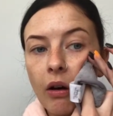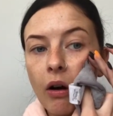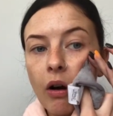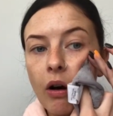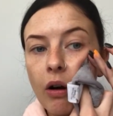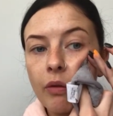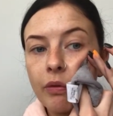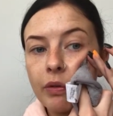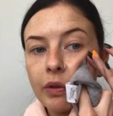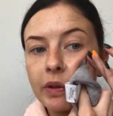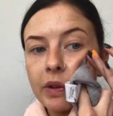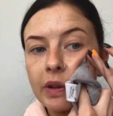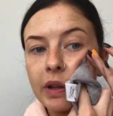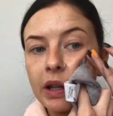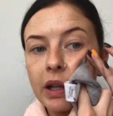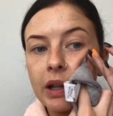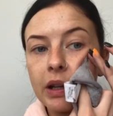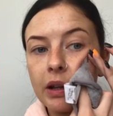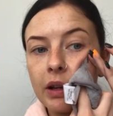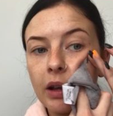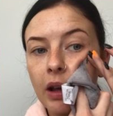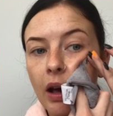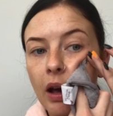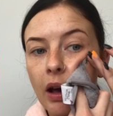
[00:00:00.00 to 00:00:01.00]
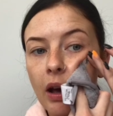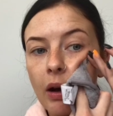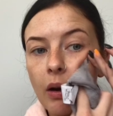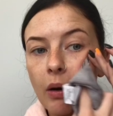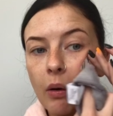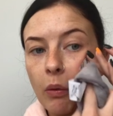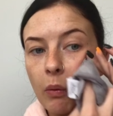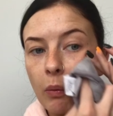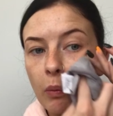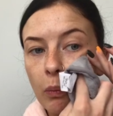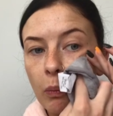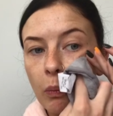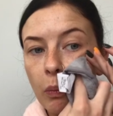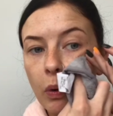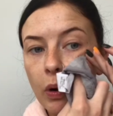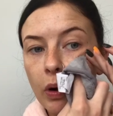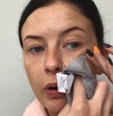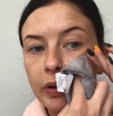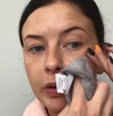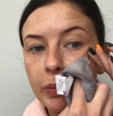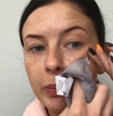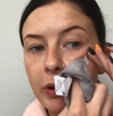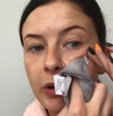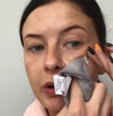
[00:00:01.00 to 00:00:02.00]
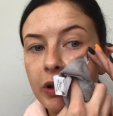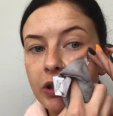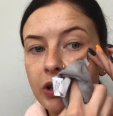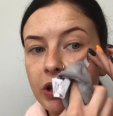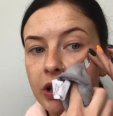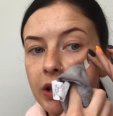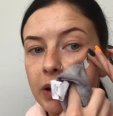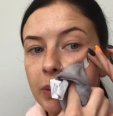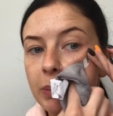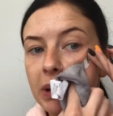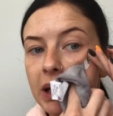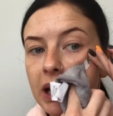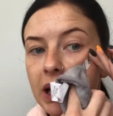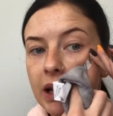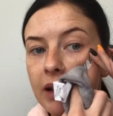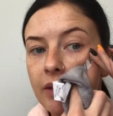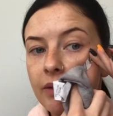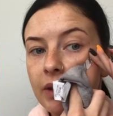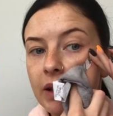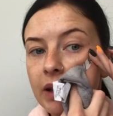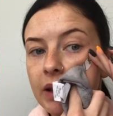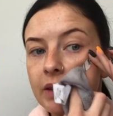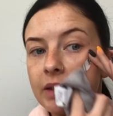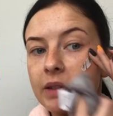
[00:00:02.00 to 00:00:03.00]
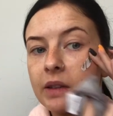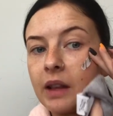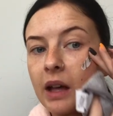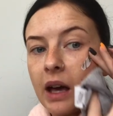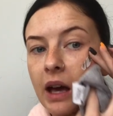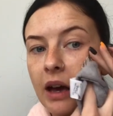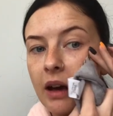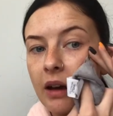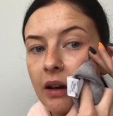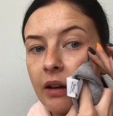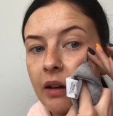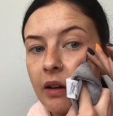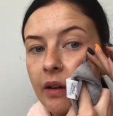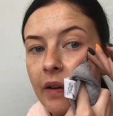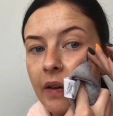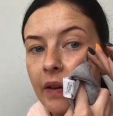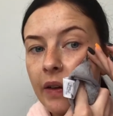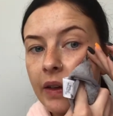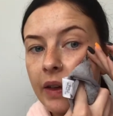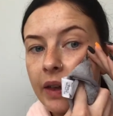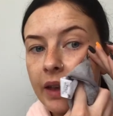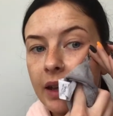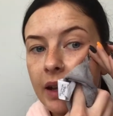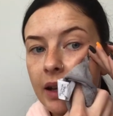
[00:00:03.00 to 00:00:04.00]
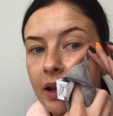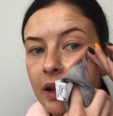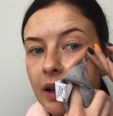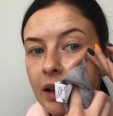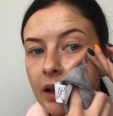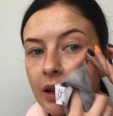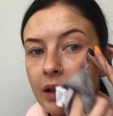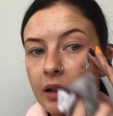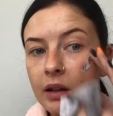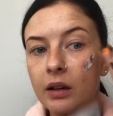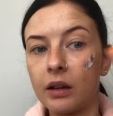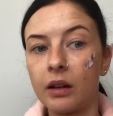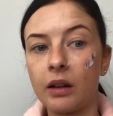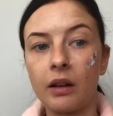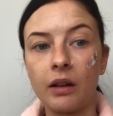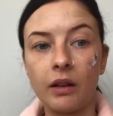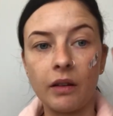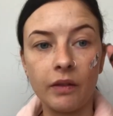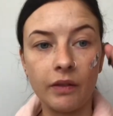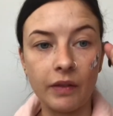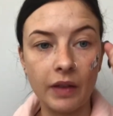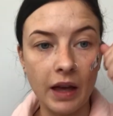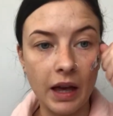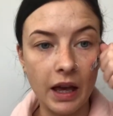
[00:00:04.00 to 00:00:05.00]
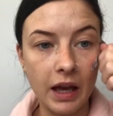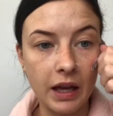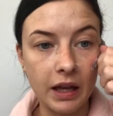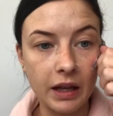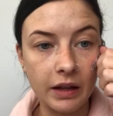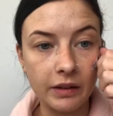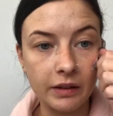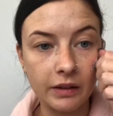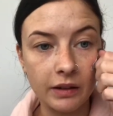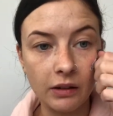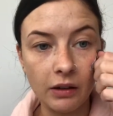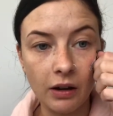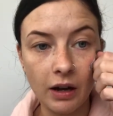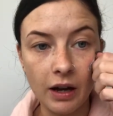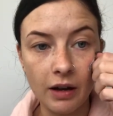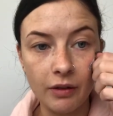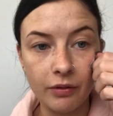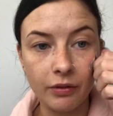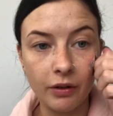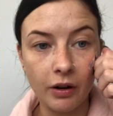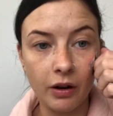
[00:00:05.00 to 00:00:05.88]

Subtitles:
Obviously, what spiritualists believe is that there is life